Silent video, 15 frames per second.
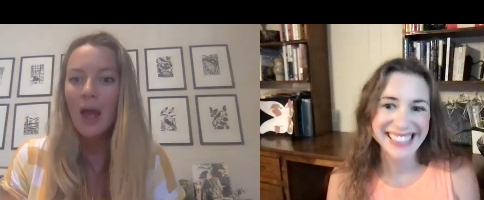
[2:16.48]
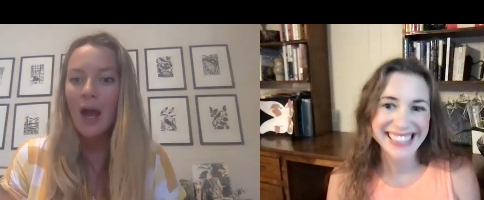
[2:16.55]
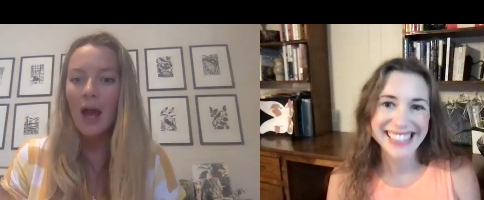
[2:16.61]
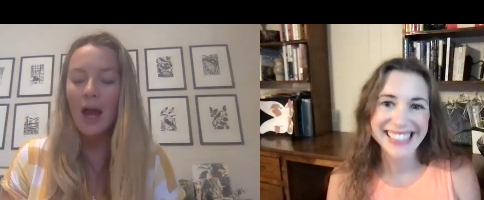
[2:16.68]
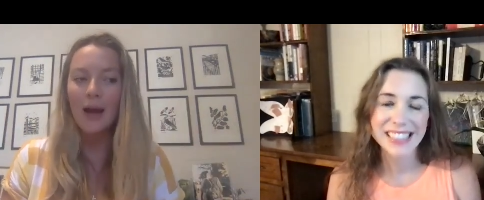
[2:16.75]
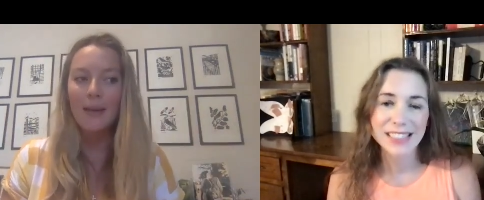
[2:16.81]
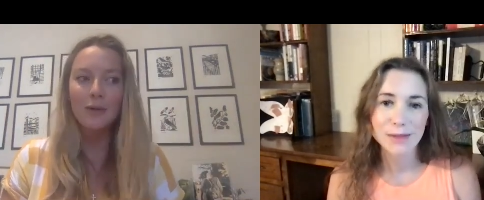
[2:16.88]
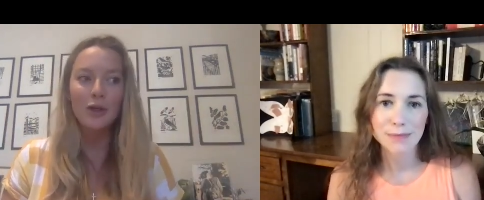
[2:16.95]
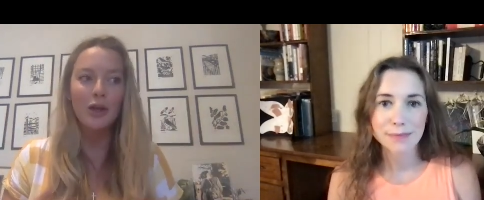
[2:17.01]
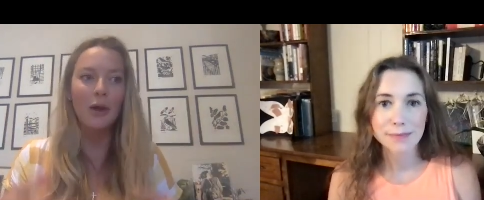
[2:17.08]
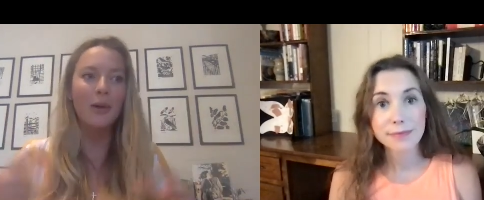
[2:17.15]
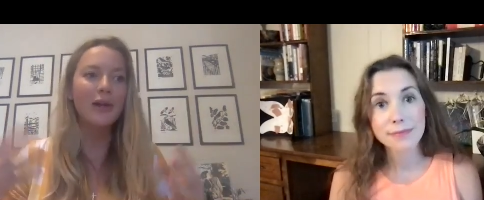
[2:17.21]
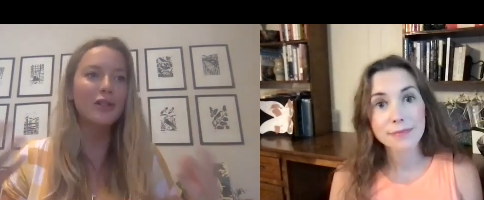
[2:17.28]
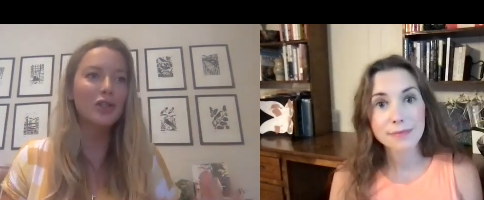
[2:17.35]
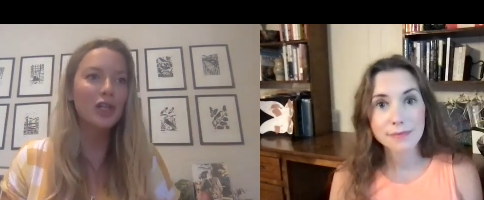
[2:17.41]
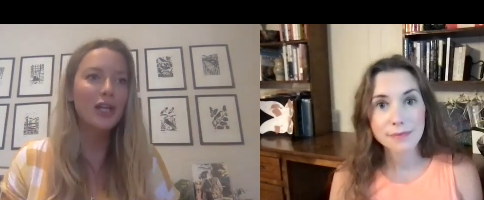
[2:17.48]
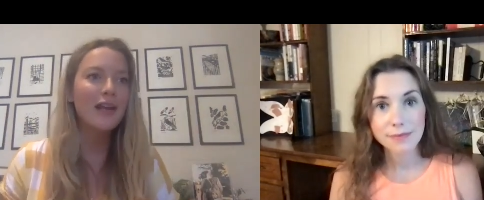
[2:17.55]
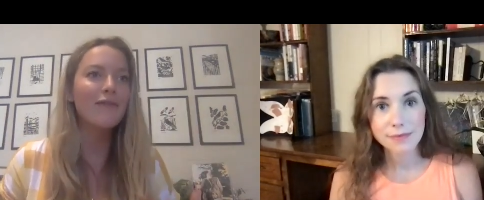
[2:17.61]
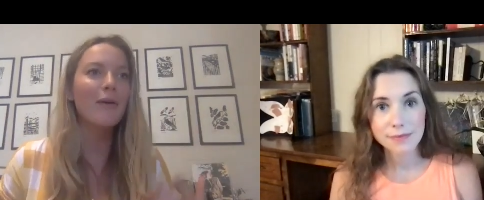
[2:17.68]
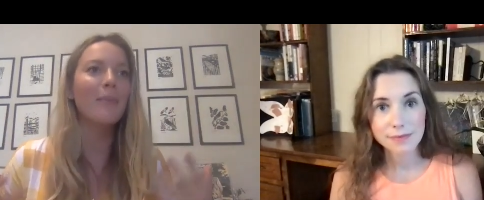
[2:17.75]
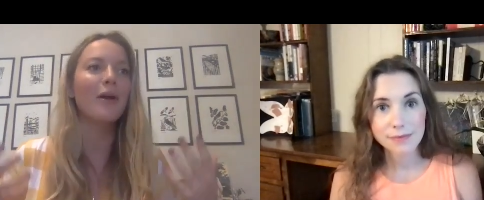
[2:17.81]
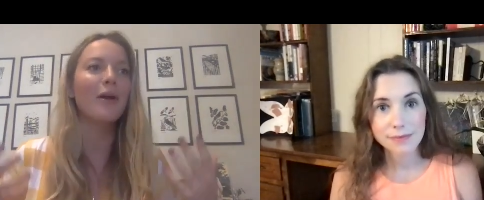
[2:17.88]
Speaker 1: um, you know
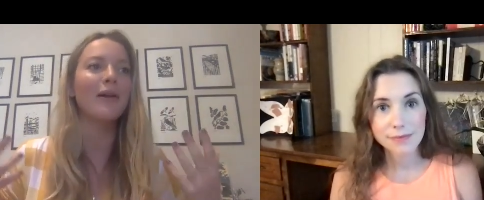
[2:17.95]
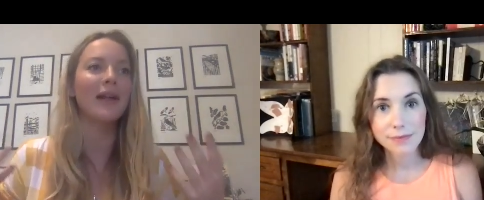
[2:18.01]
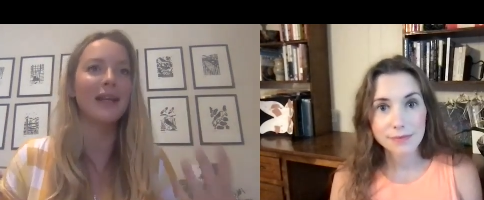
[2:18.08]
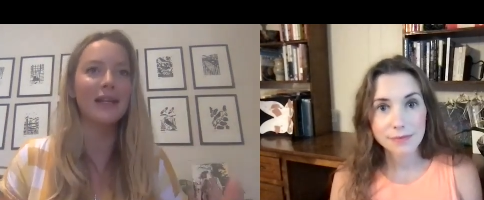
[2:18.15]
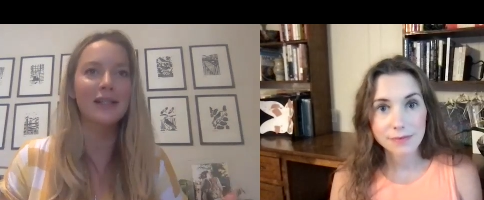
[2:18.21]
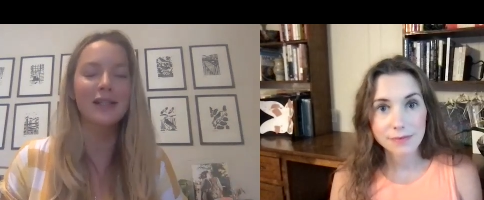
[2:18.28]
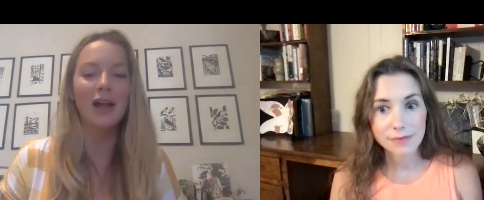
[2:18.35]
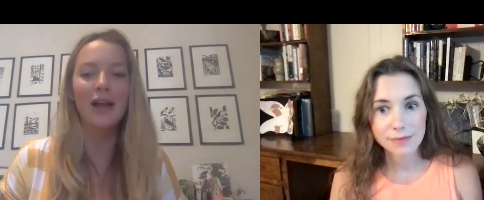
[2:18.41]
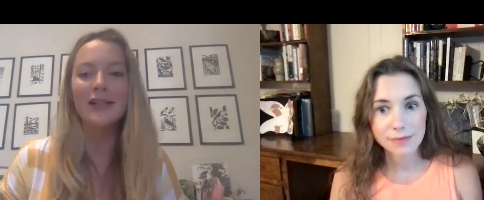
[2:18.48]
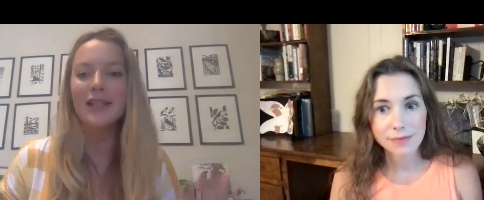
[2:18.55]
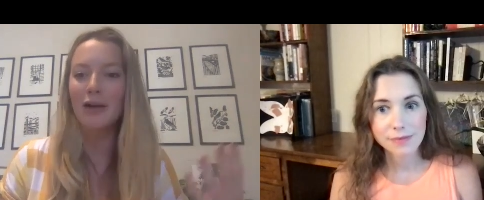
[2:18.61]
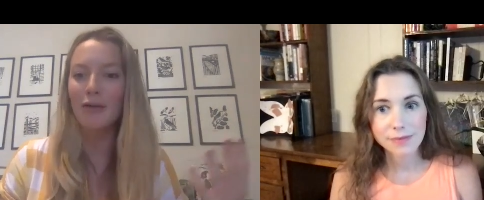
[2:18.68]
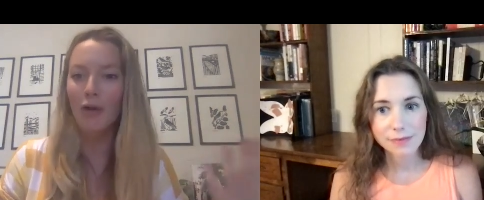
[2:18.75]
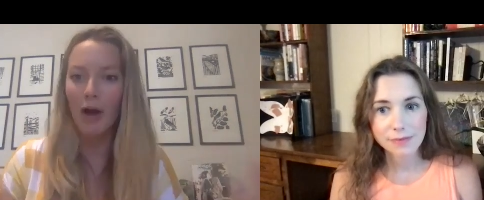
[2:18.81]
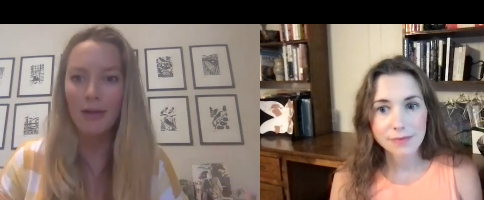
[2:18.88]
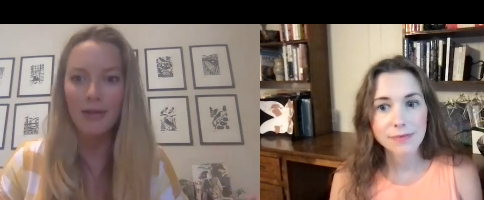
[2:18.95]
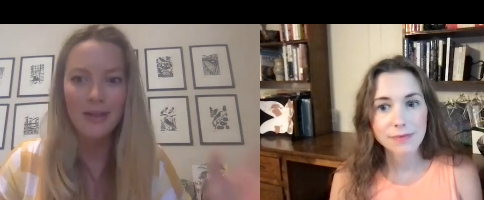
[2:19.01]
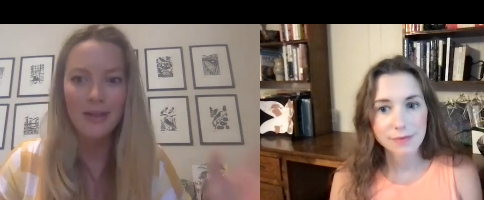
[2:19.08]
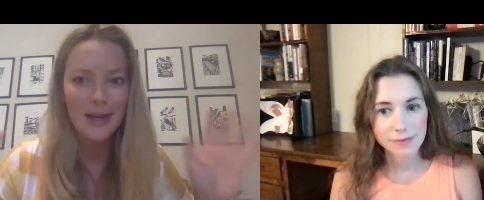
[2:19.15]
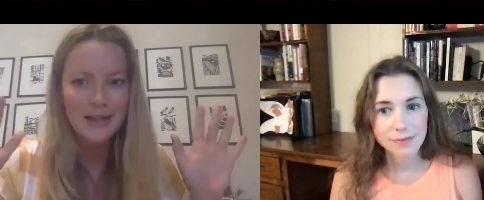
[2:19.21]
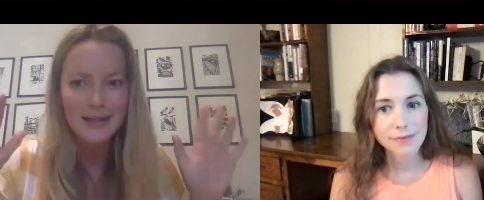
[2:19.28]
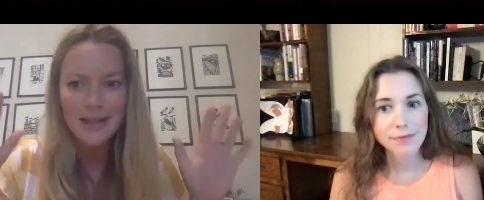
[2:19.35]
achievable and exciting rather than a